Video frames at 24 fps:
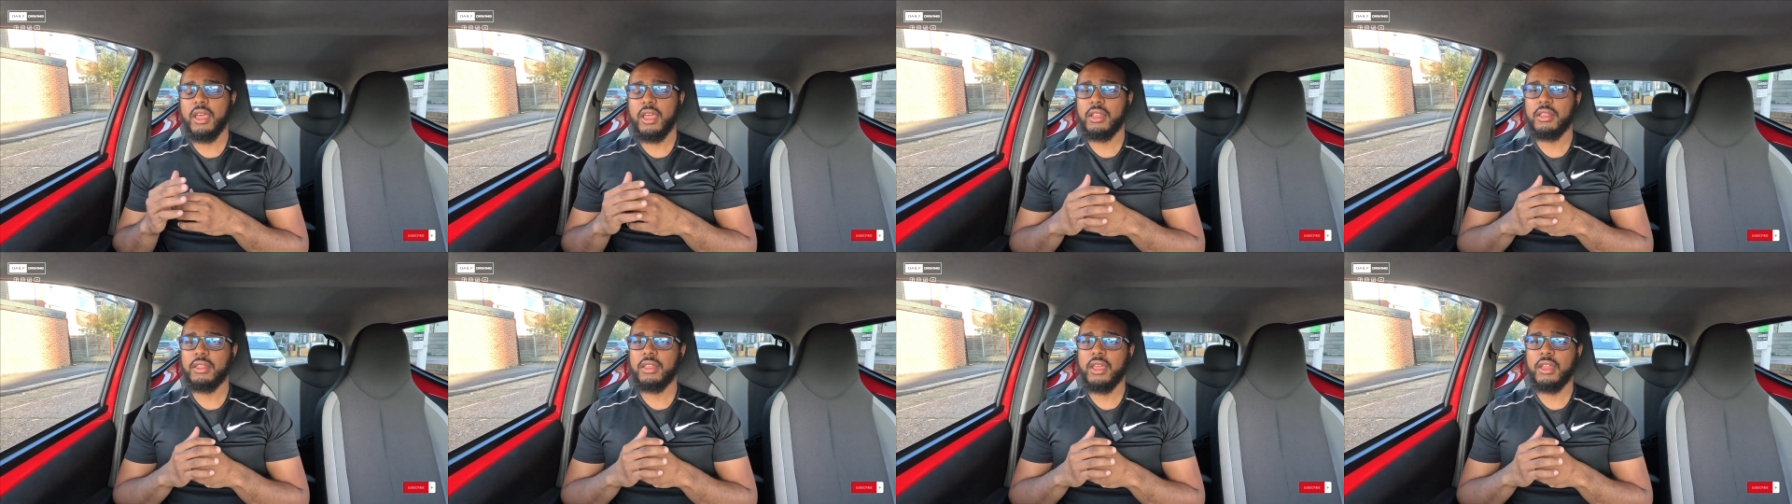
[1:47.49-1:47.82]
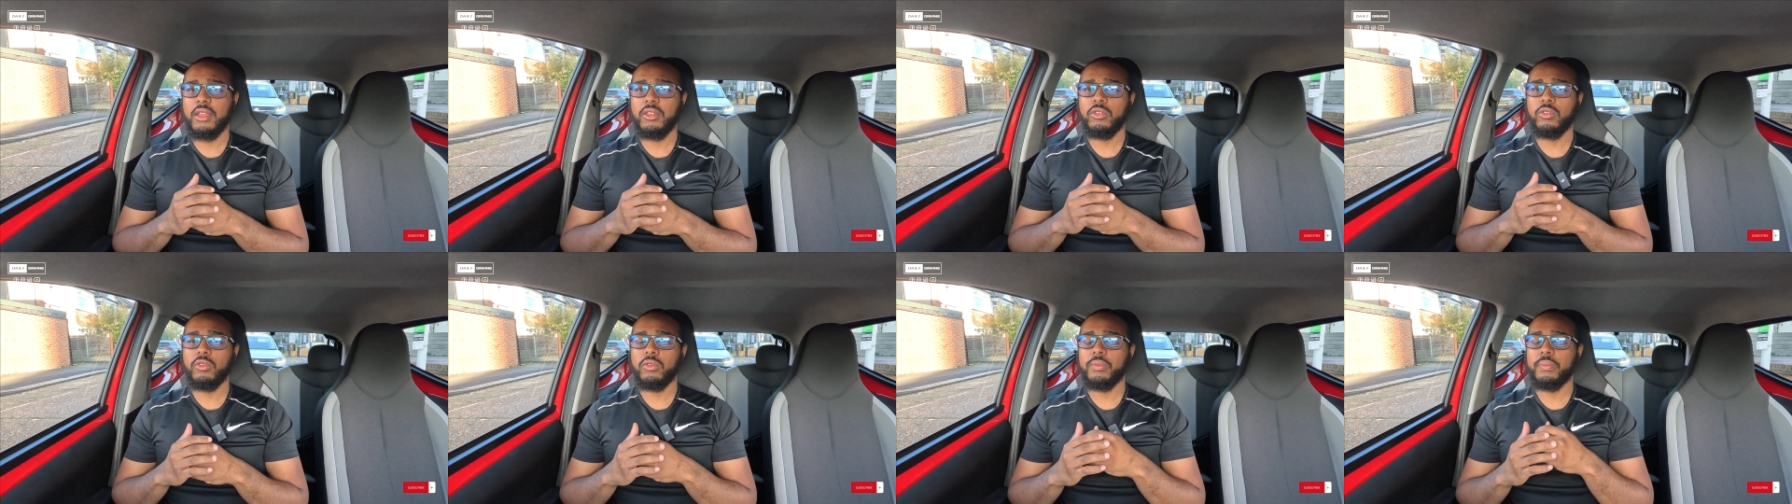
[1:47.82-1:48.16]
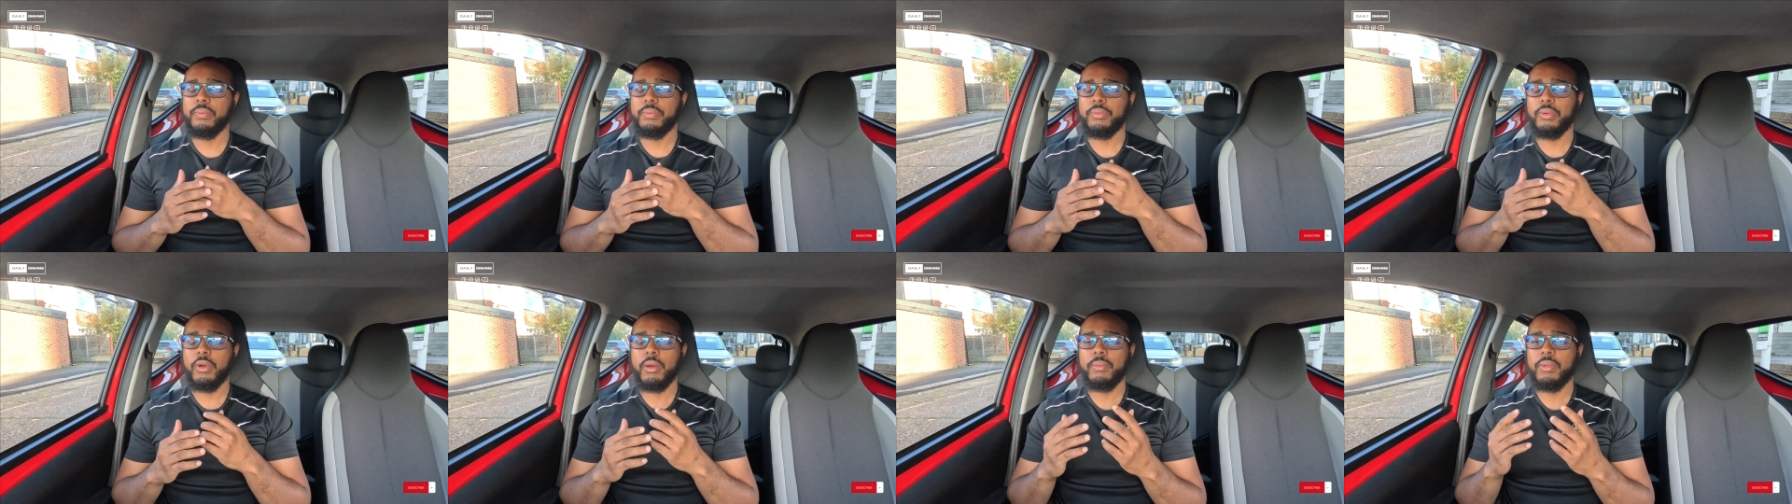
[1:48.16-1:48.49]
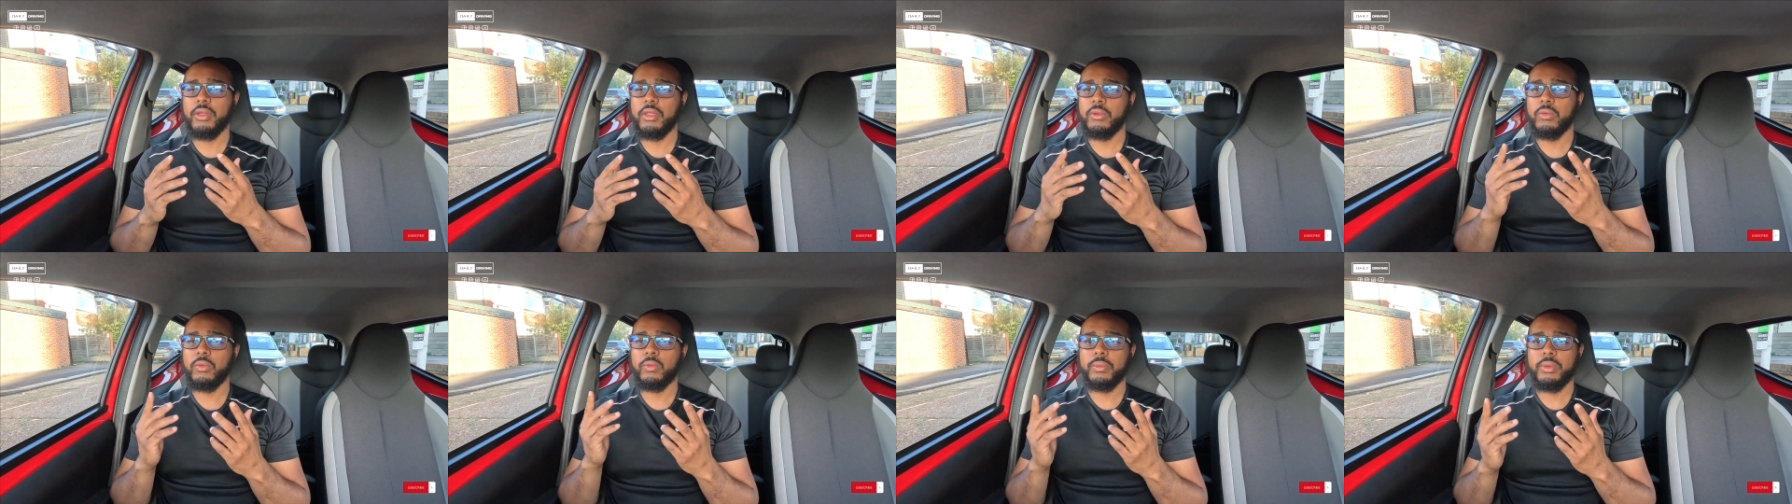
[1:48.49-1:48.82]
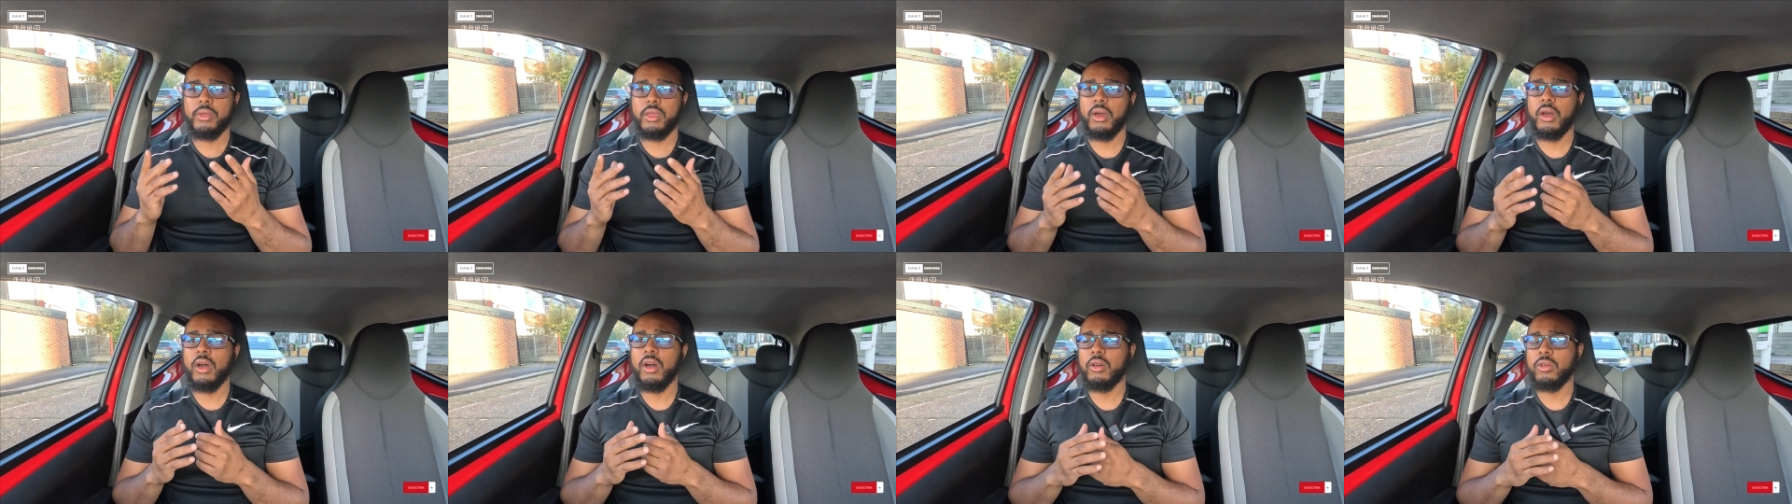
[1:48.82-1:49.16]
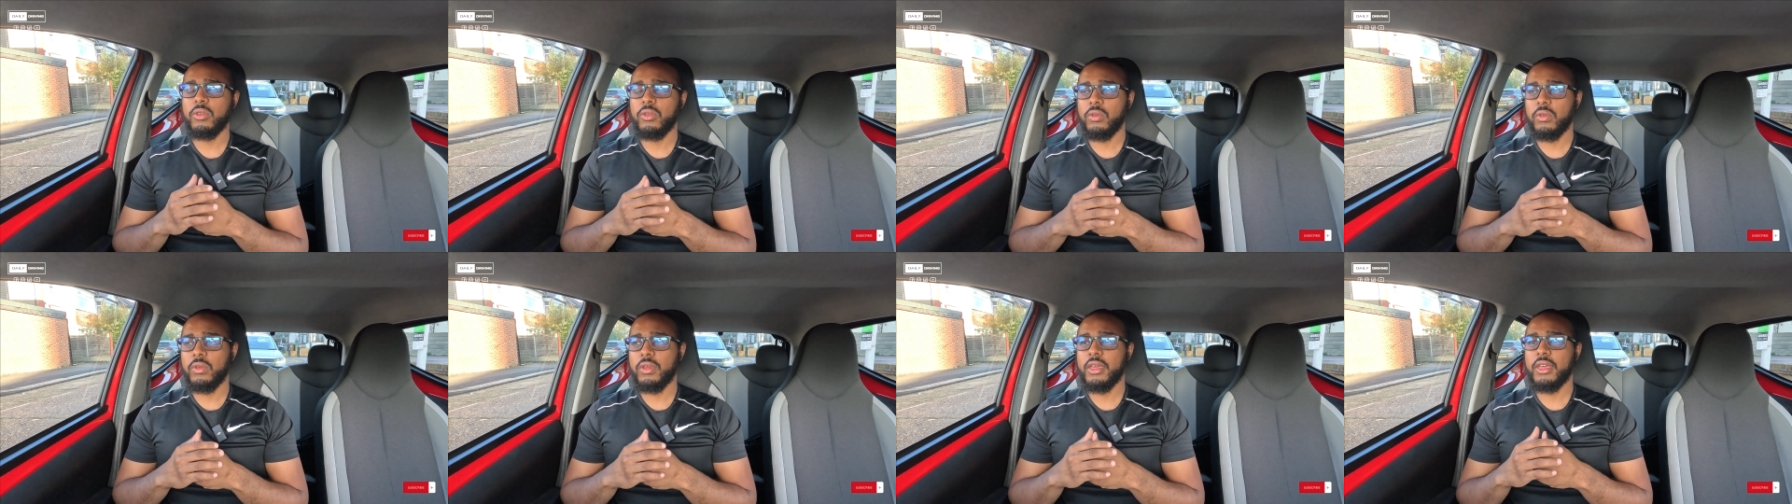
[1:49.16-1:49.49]
and then you probably will be
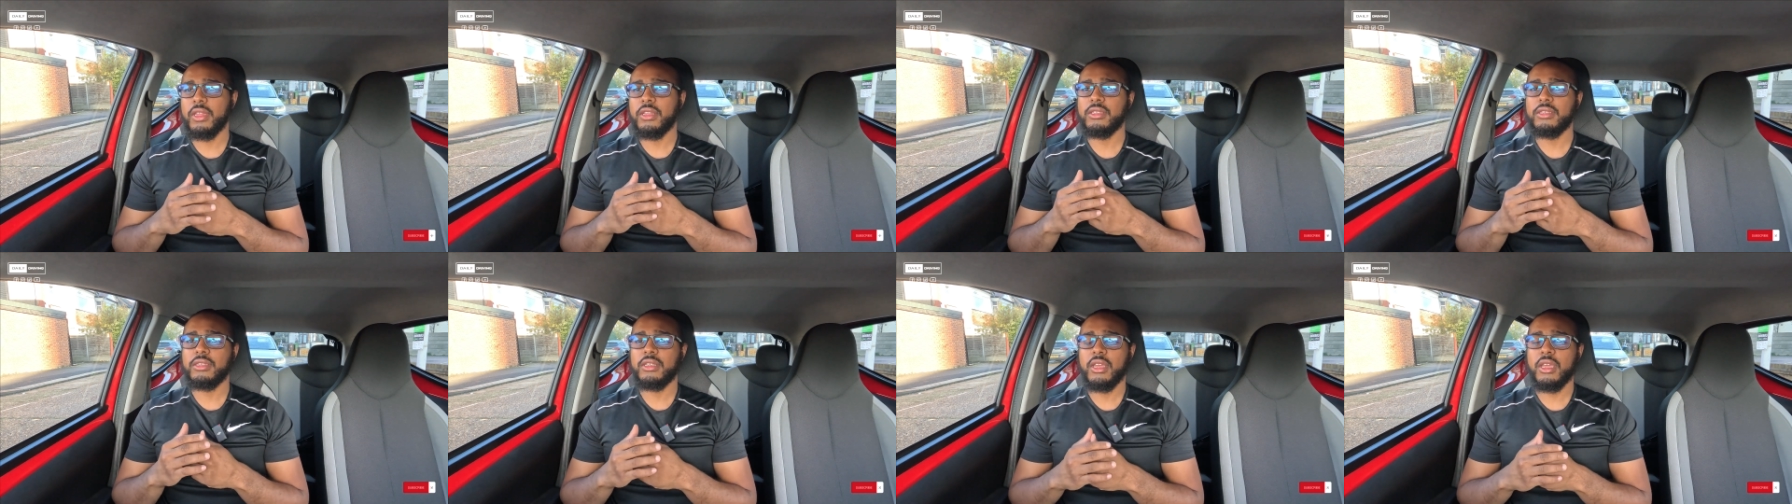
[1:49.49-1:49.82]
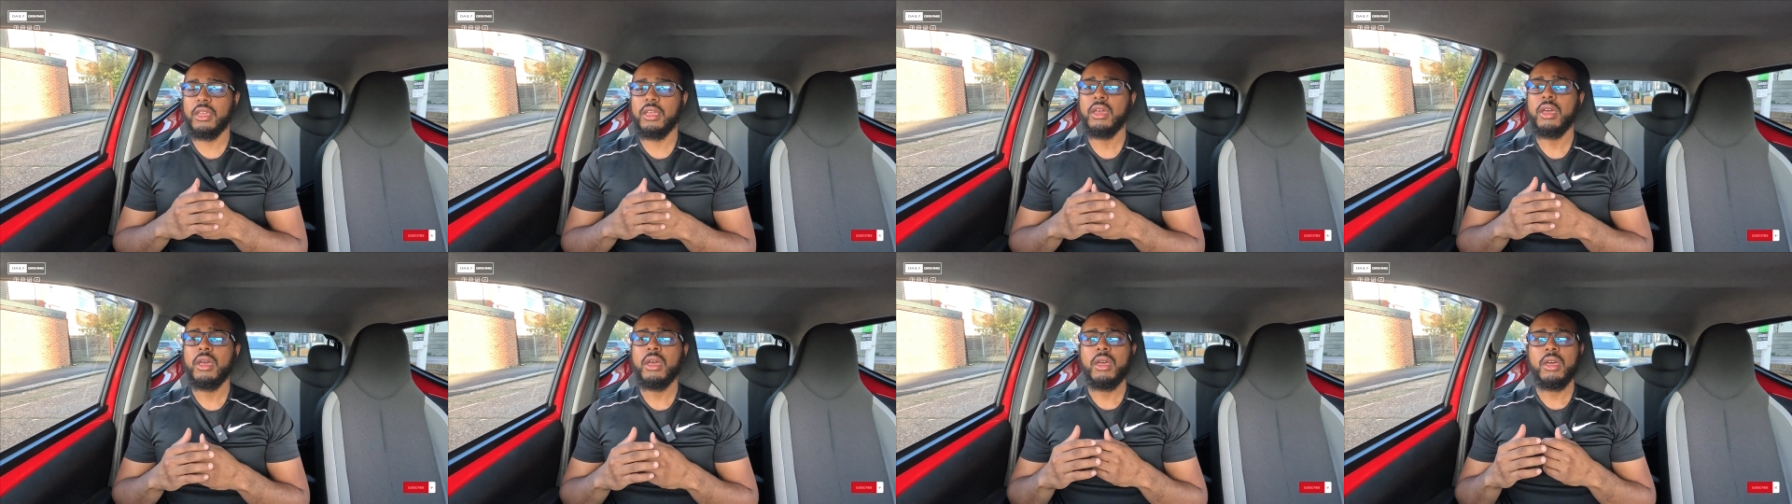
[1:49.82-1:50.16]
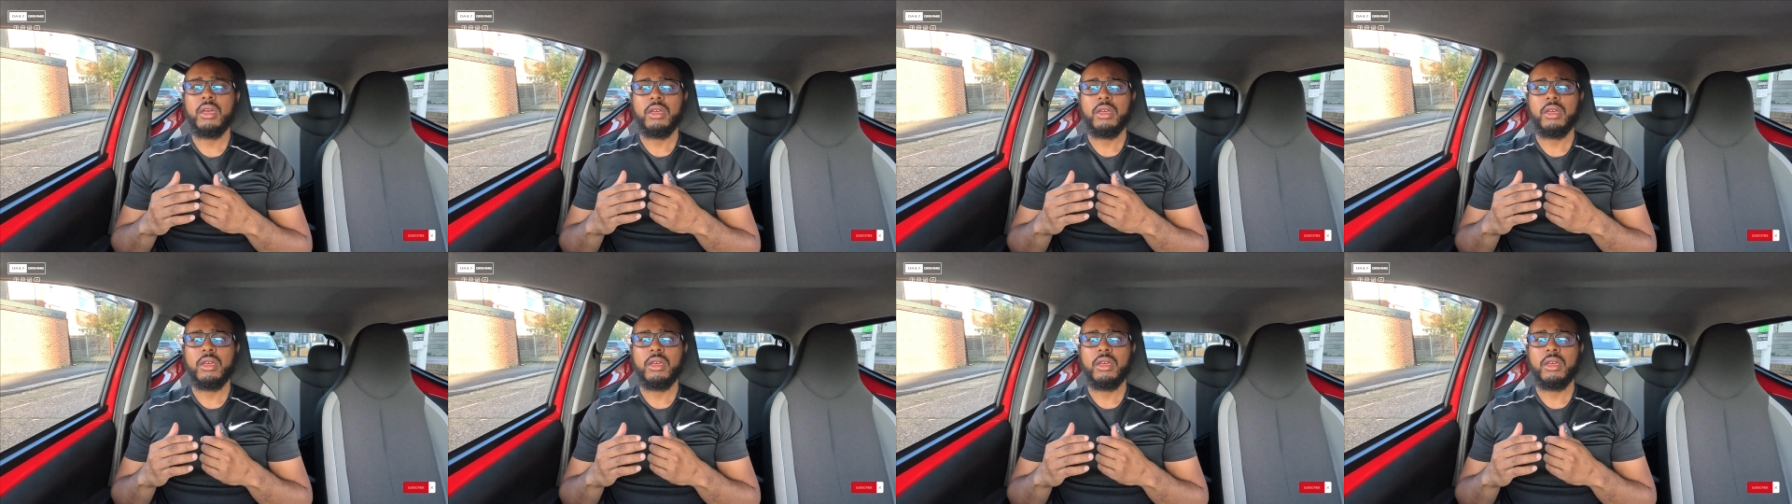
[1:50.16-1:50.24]
arguing and saying,